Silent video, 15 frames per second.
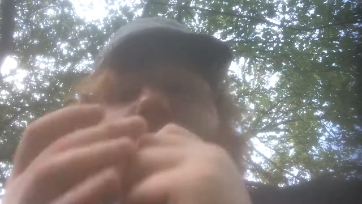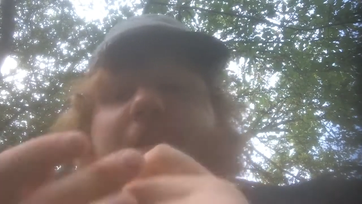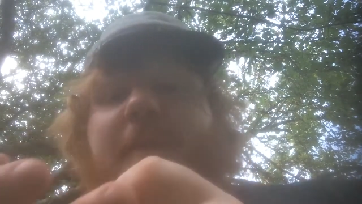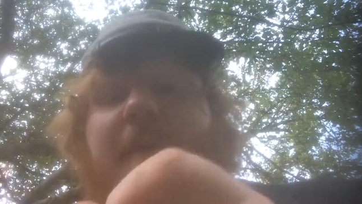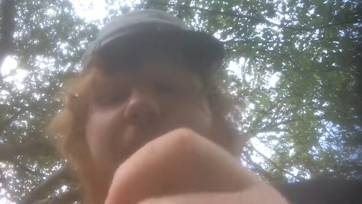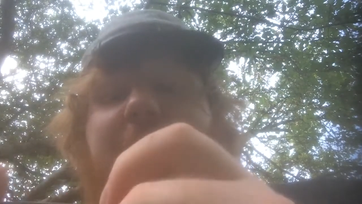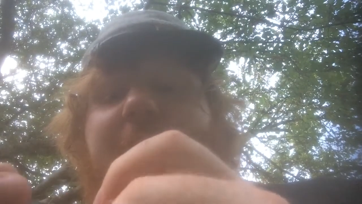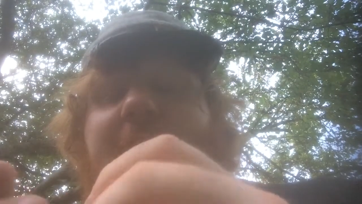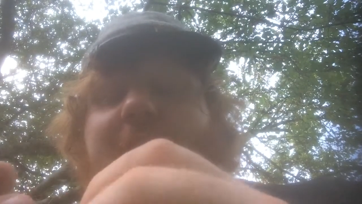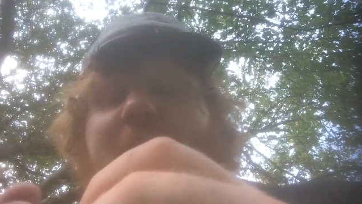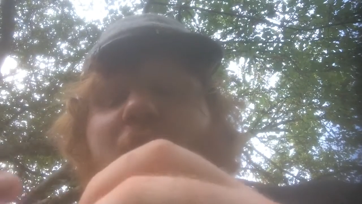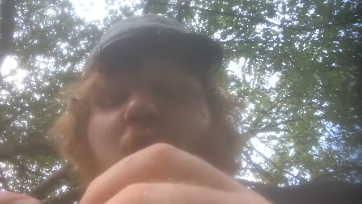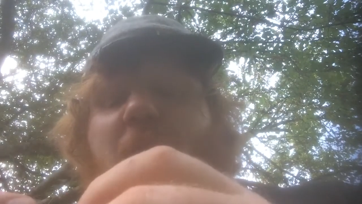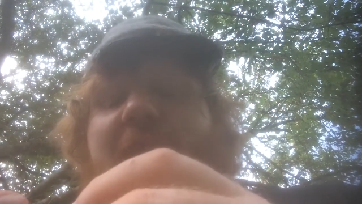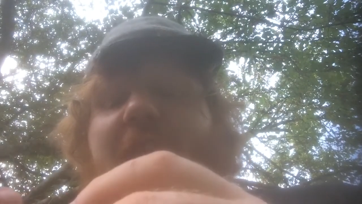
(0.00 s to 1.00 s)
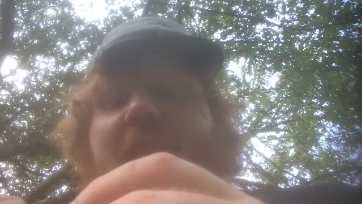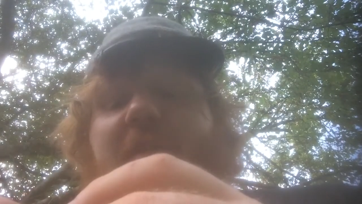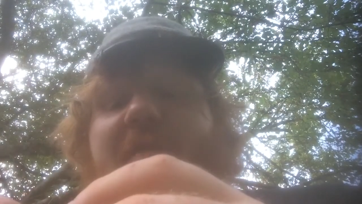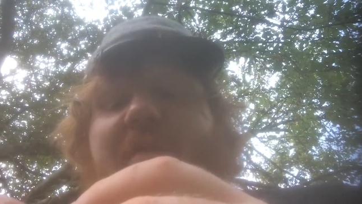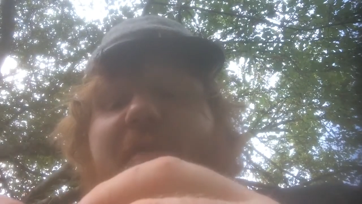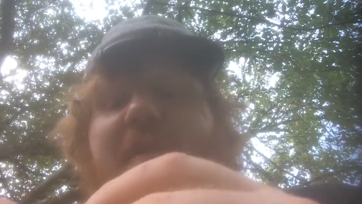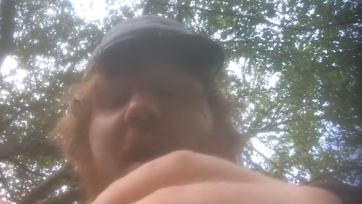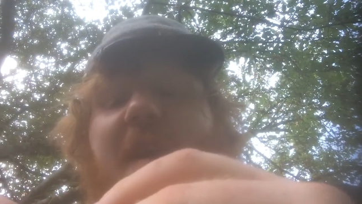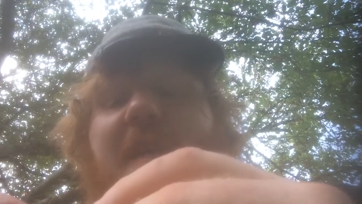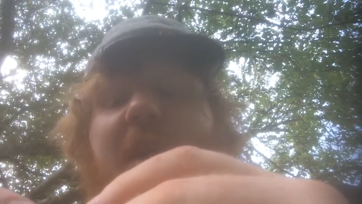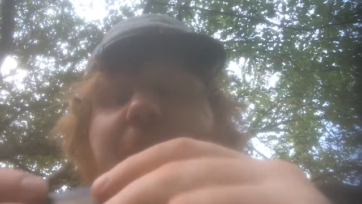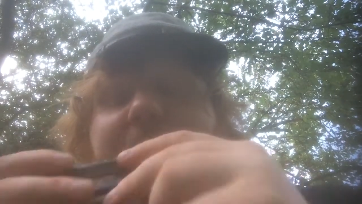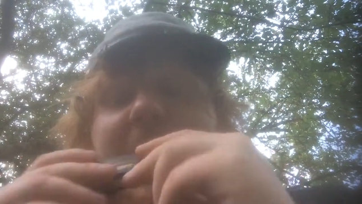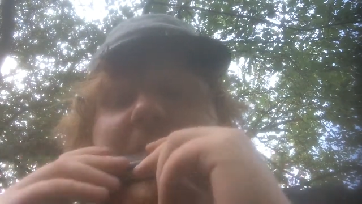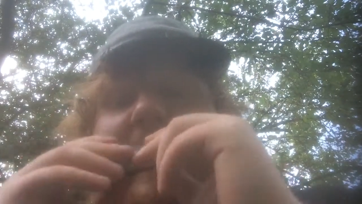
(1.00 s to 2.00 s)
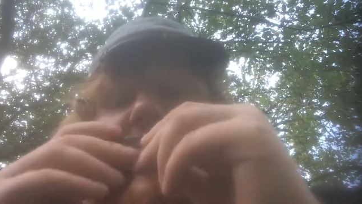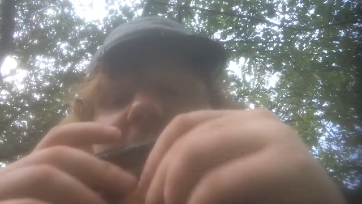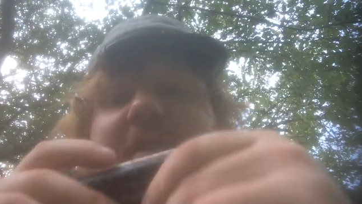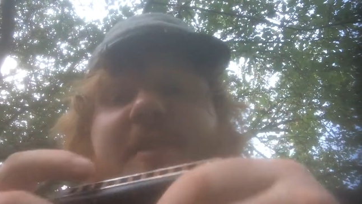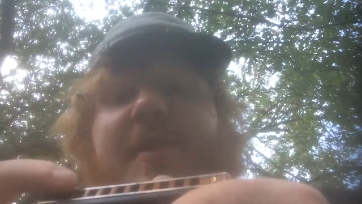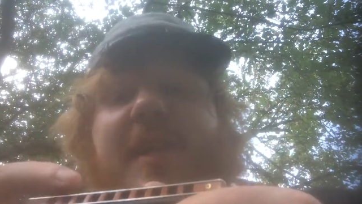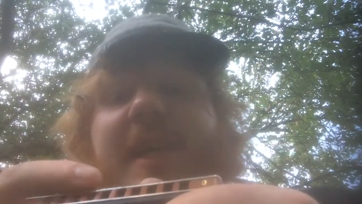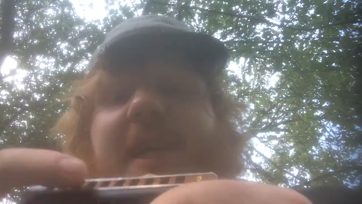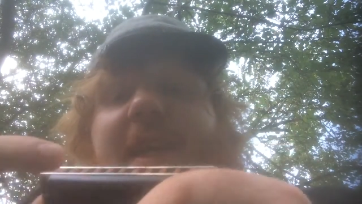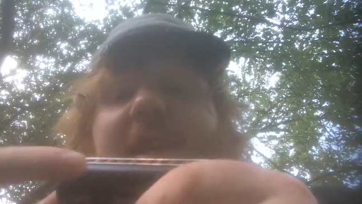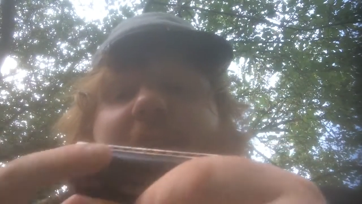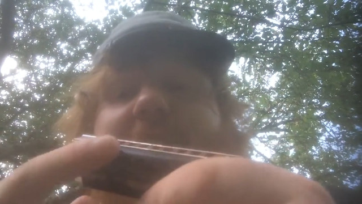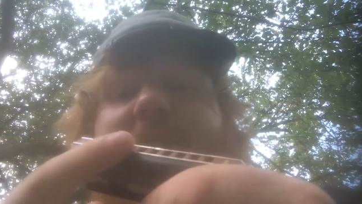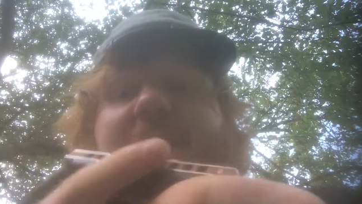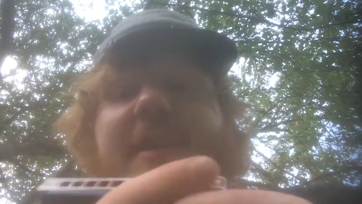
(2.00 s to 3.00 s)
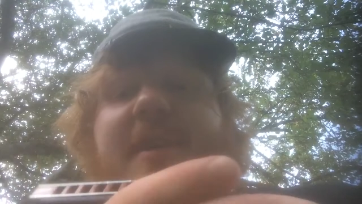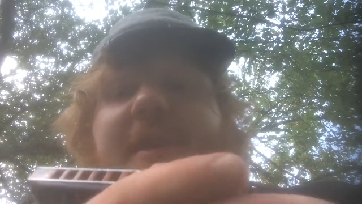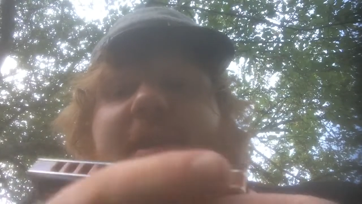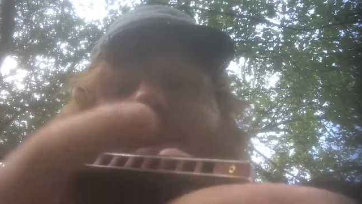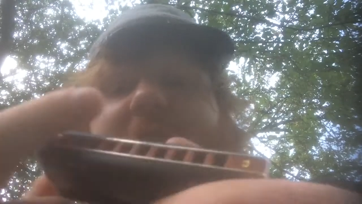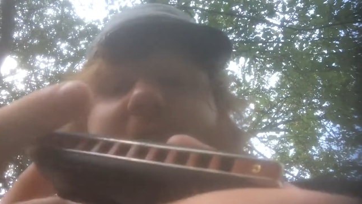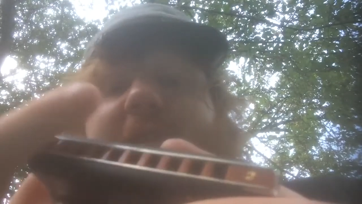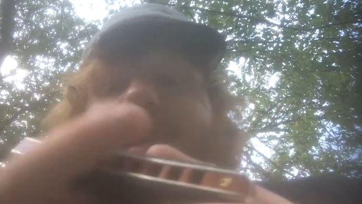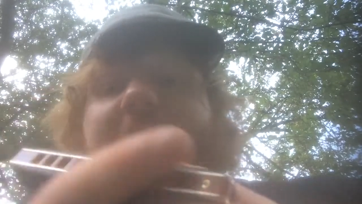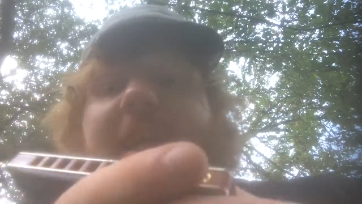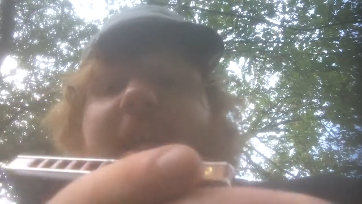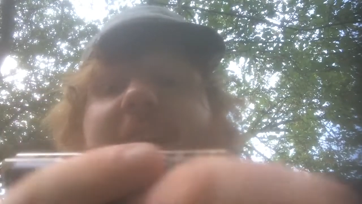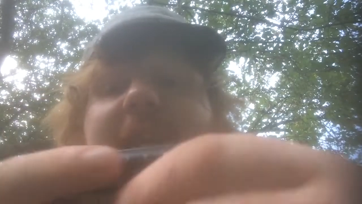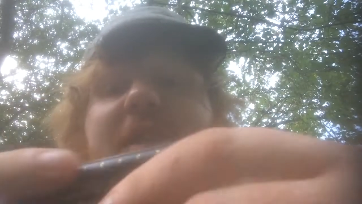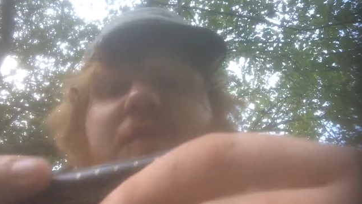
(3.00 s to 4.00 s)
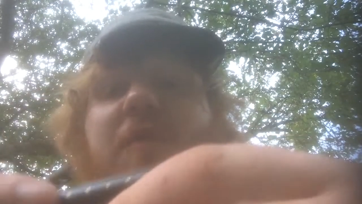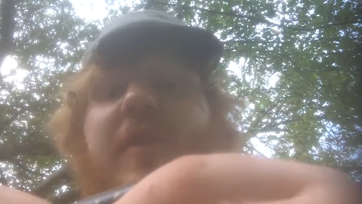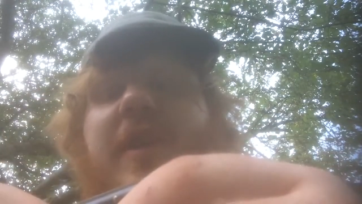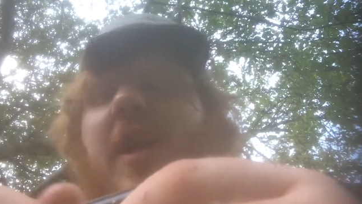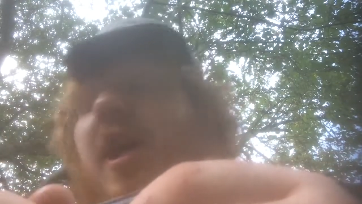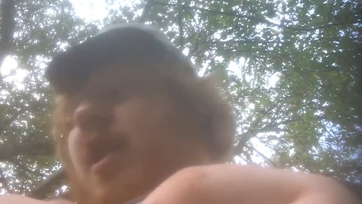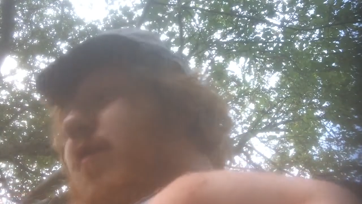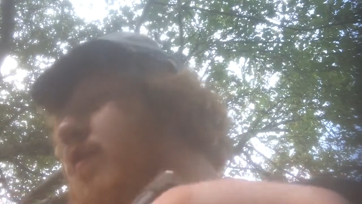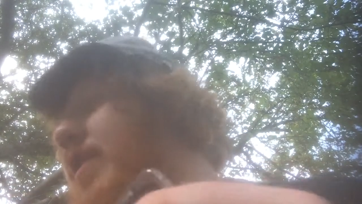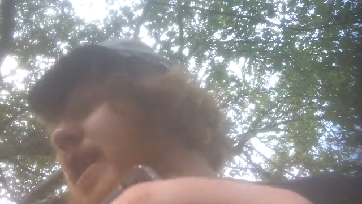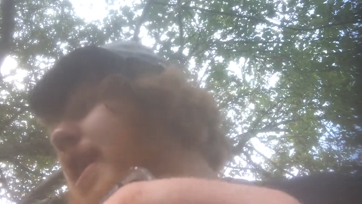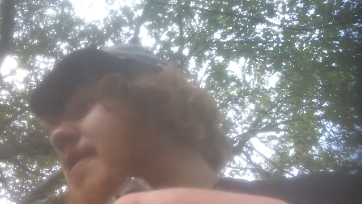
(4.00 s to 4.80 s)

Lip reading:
(no speaker visible)